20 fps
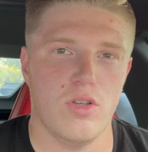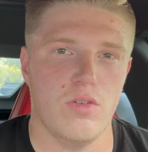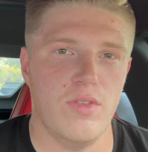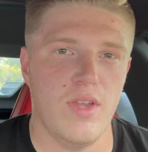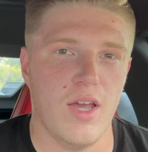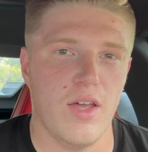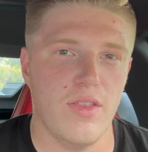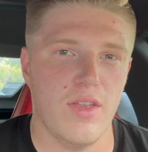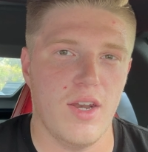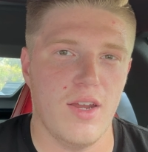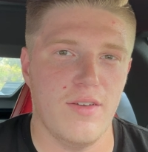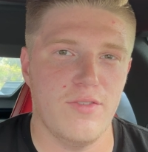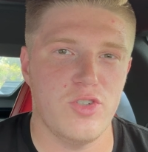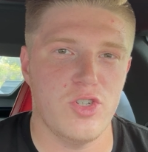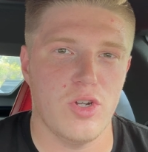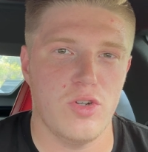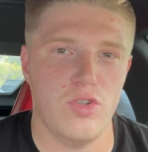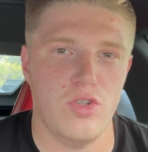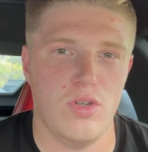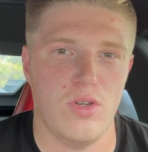now that I've
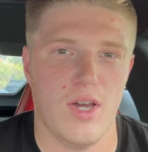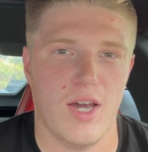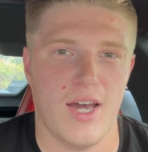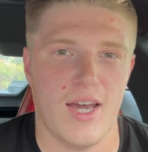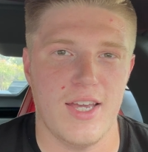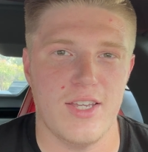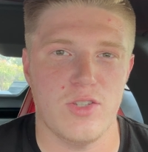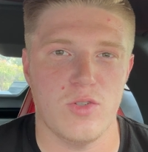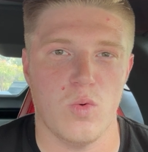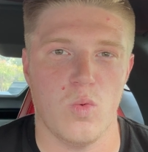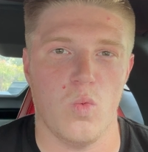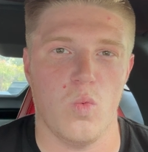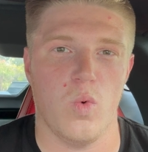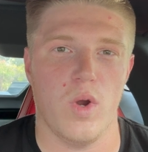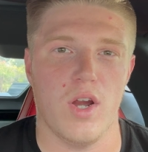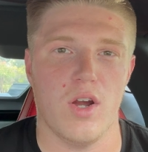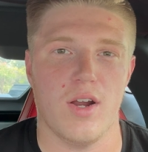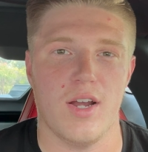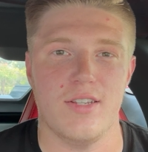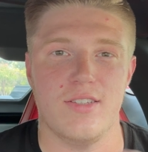shown you guys
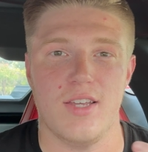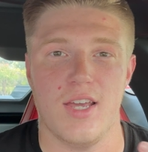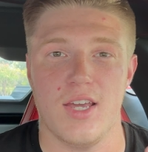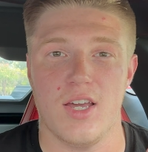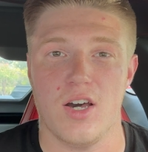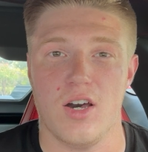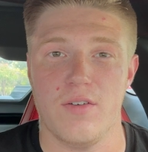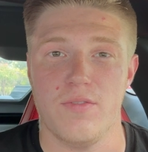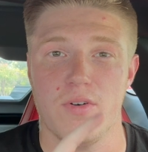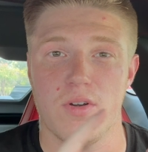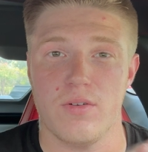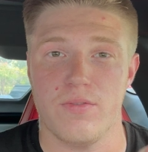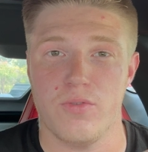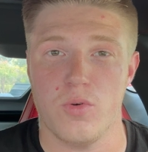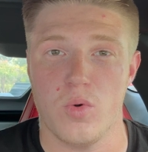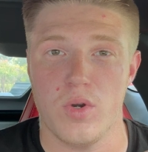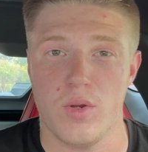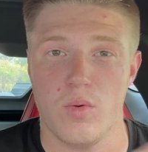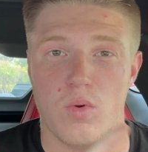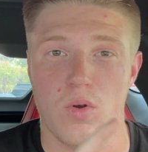where I take off on a
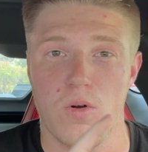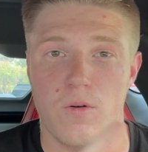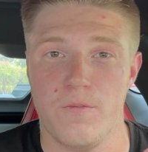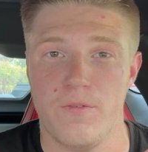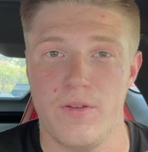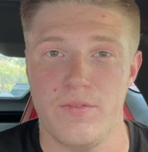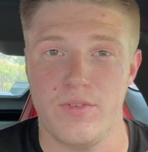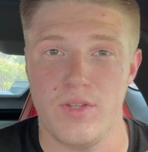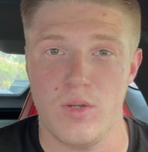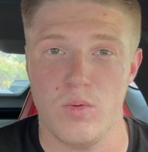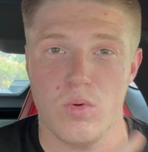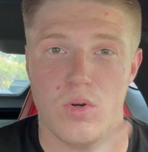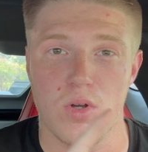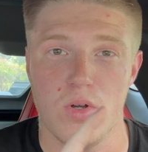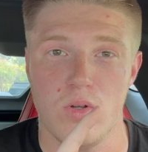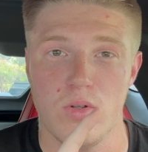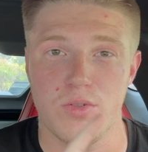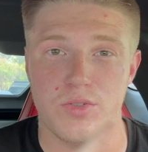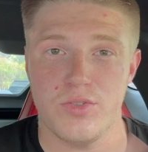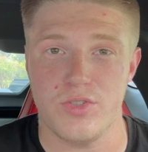40 roll, 50
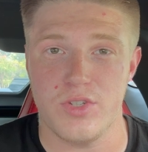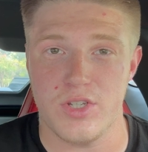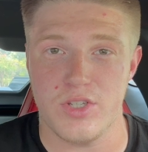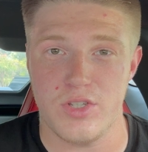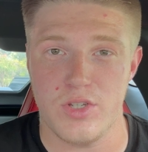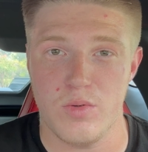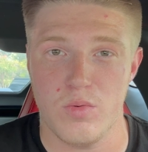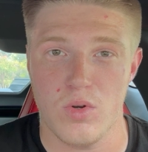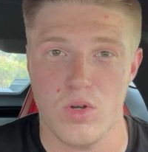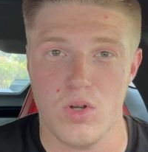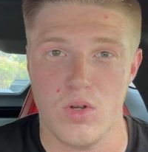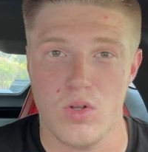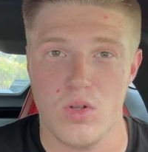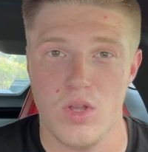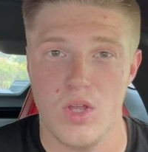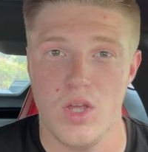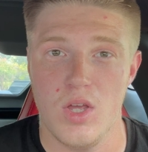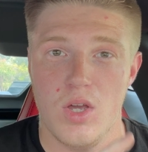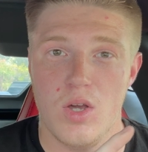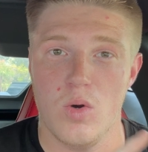roll, 60 roll,
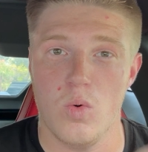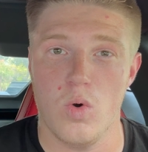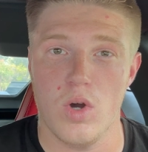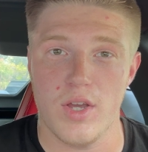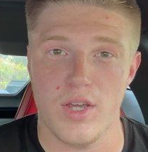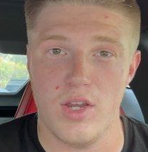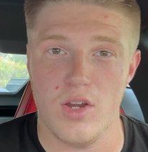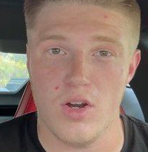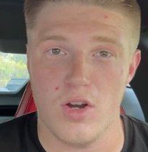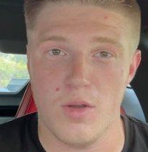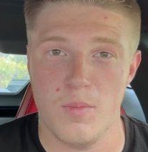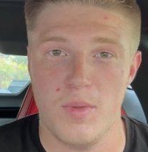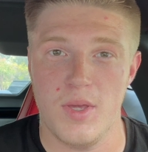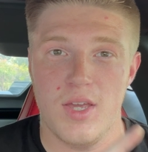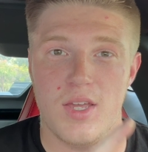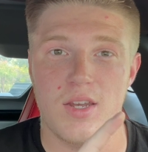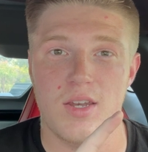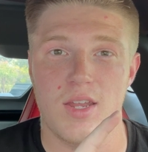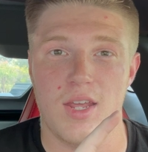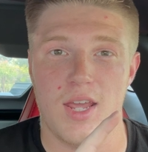what gear I'm
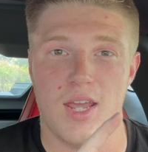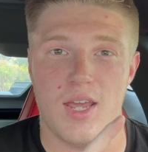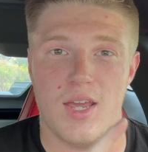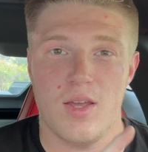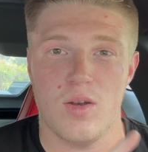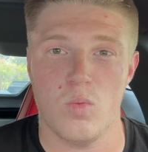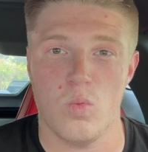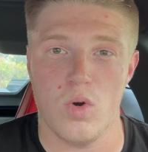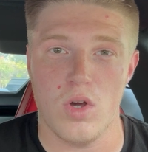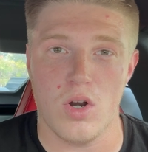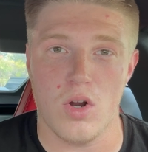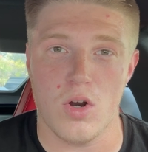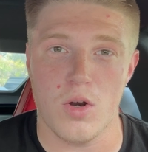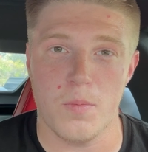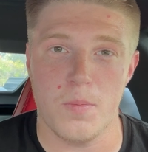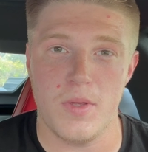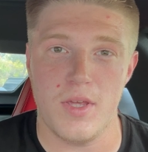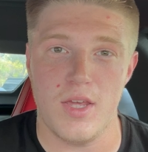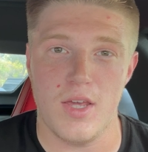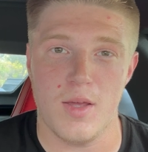in, and what
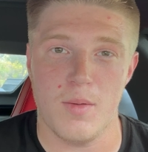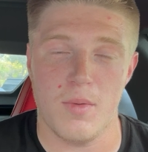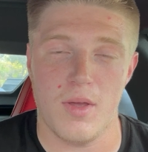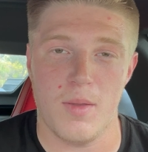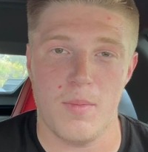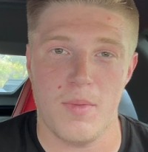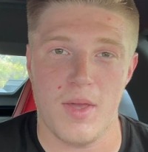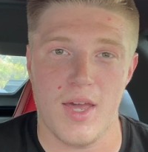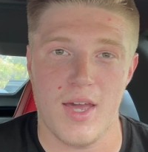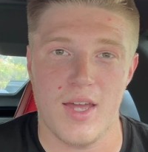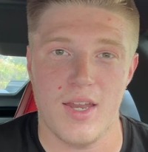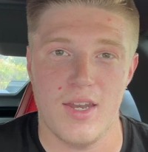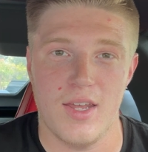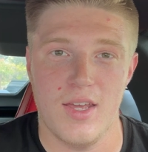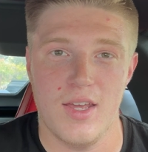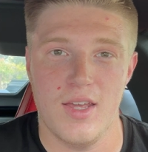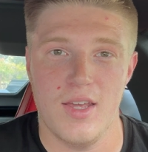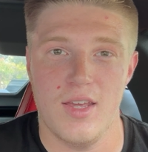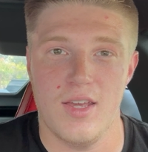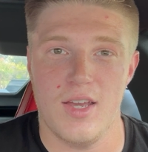RPM I'm at,
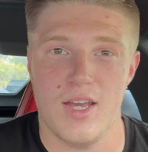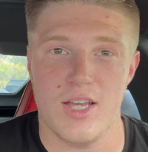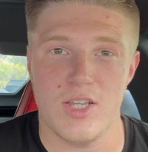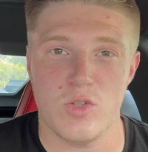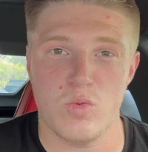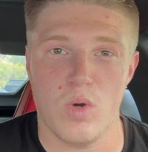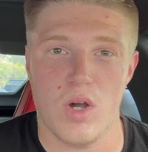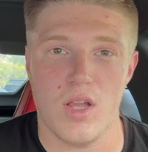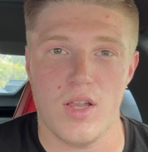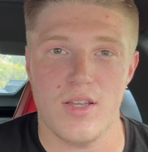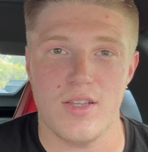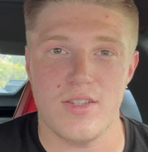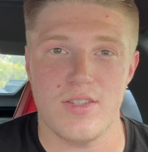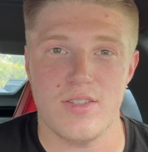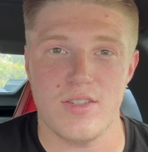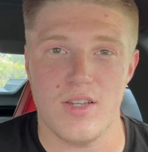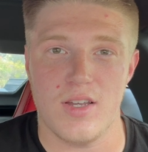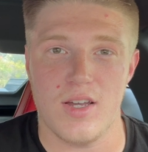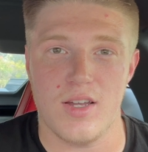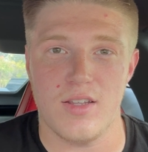as well
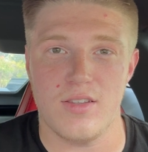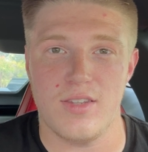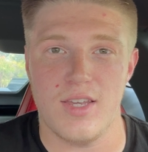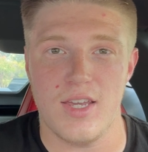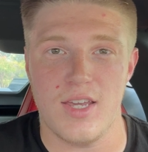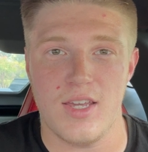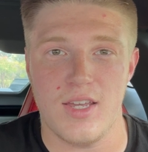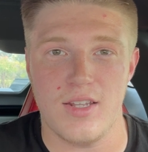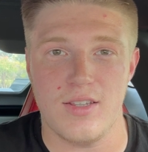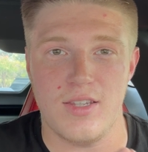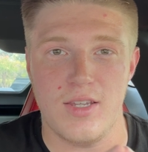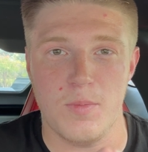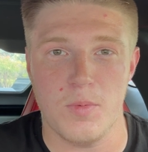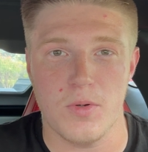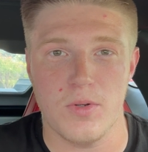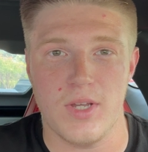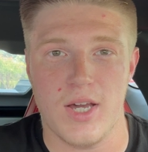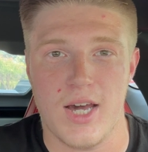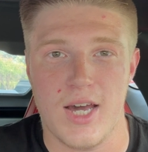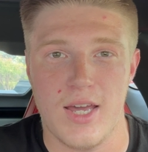as taking a deeper
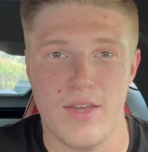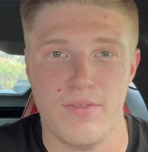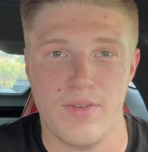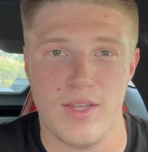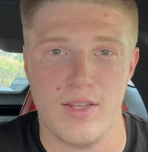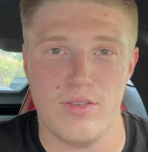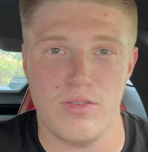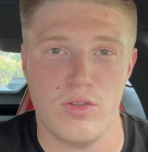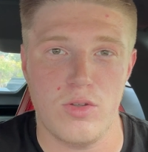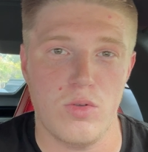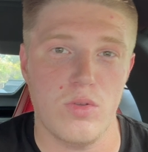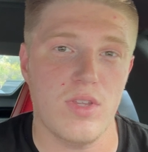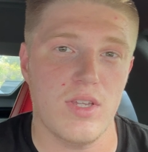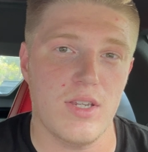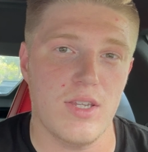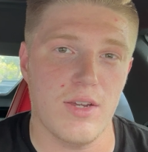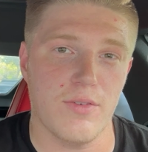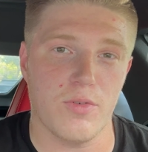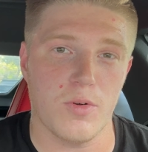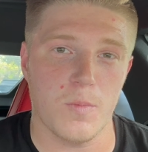dive into the
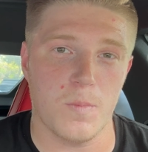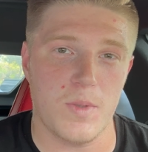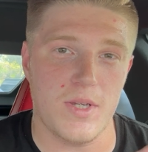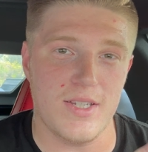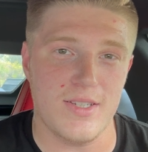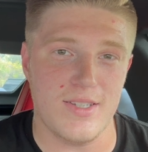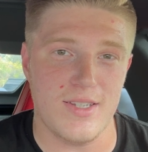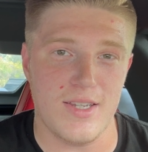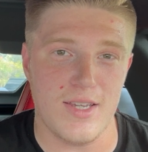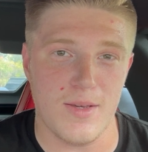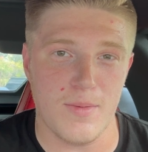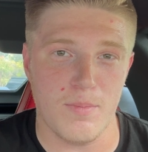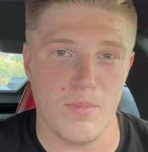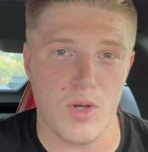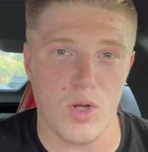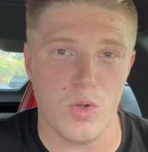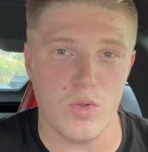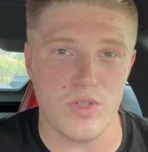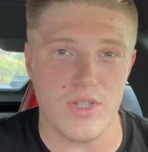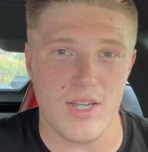different PTM
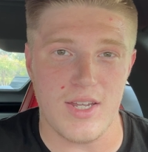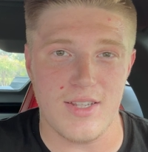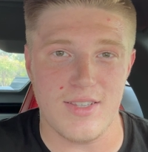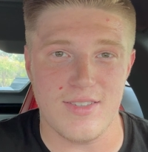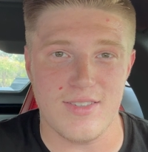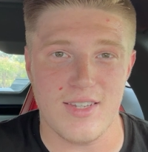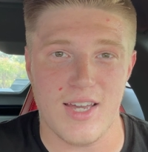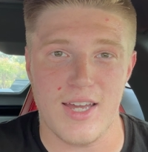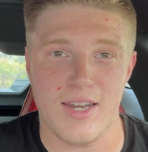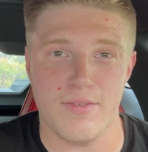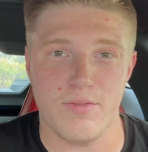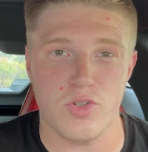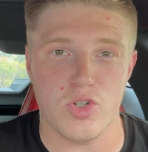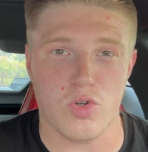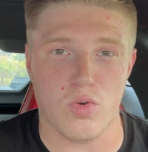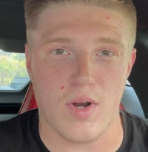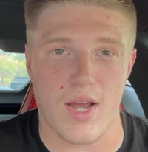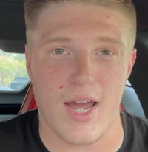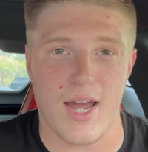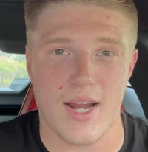modes inside of
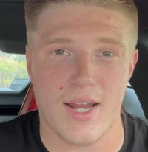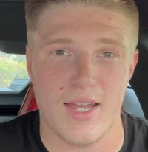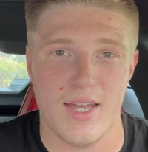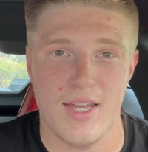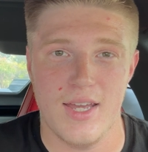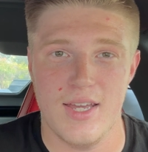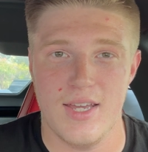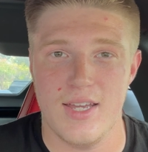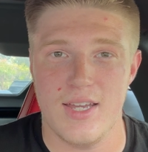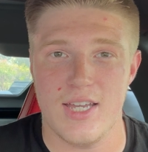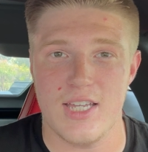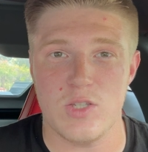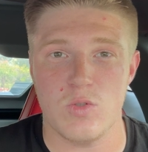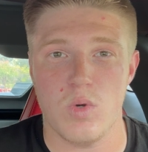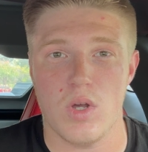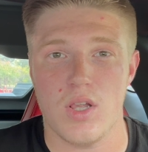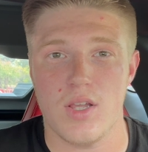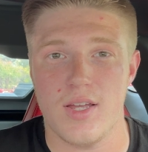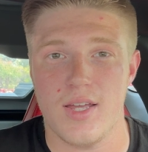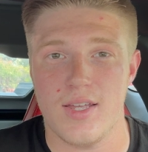track, as
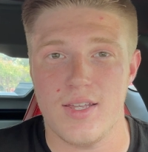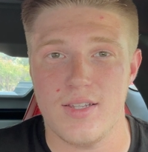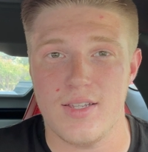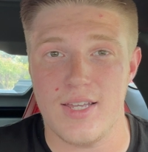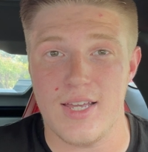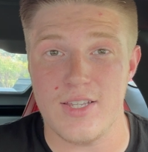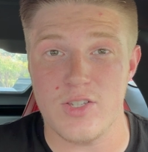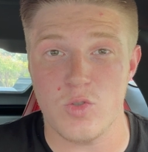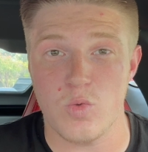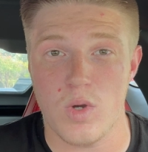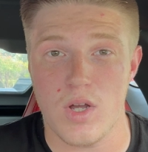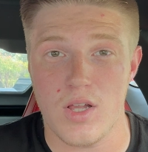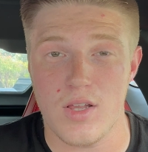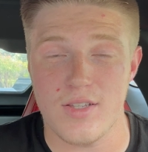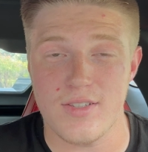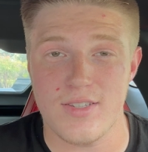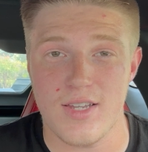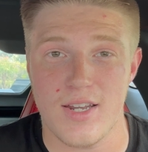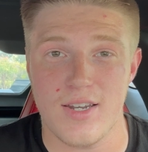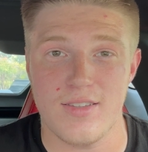well
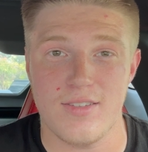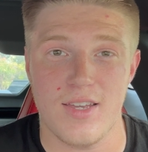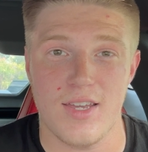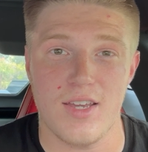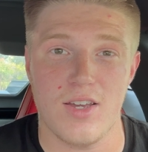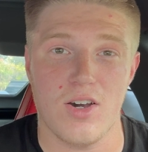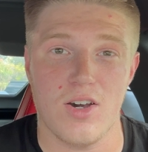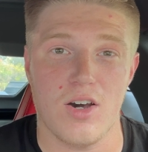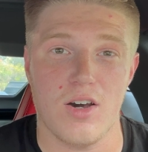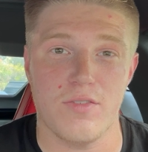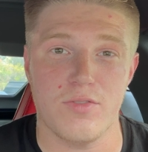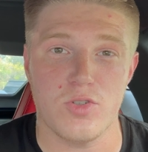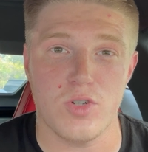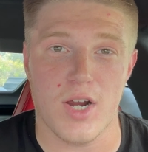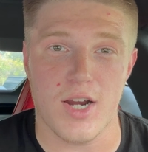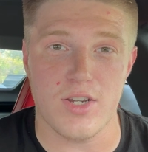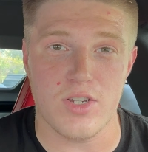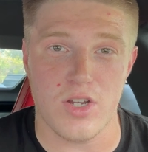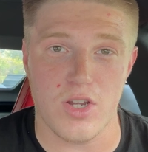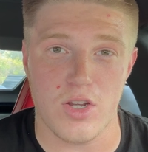as how to take off
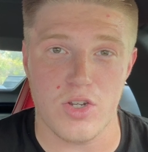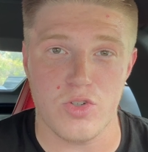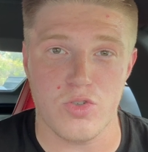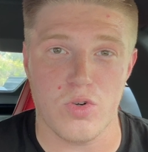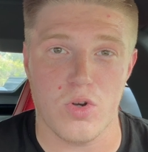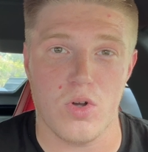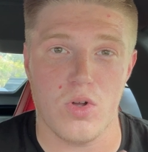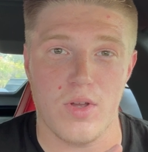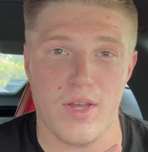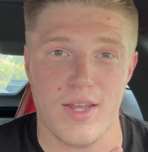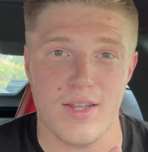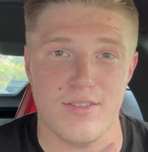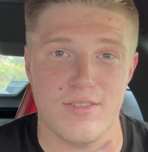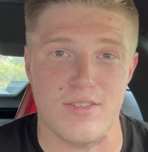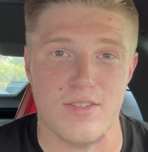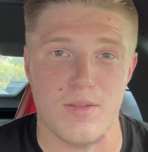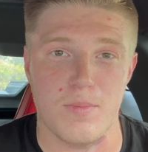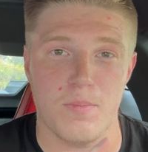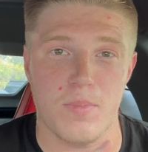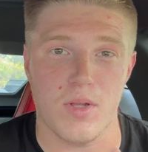traction control and
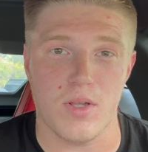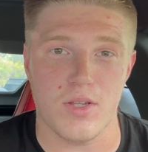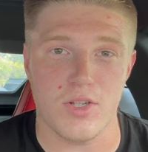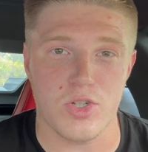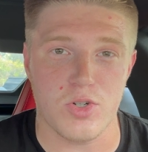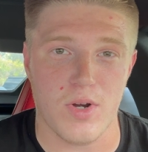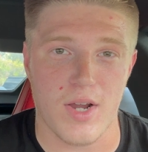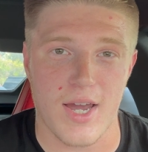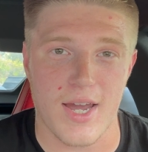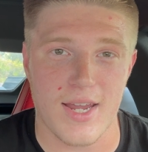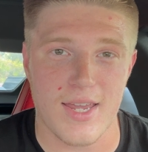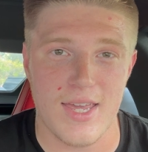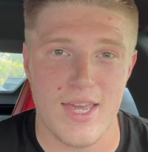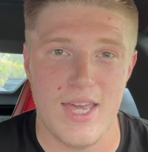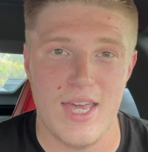Stabilitrak,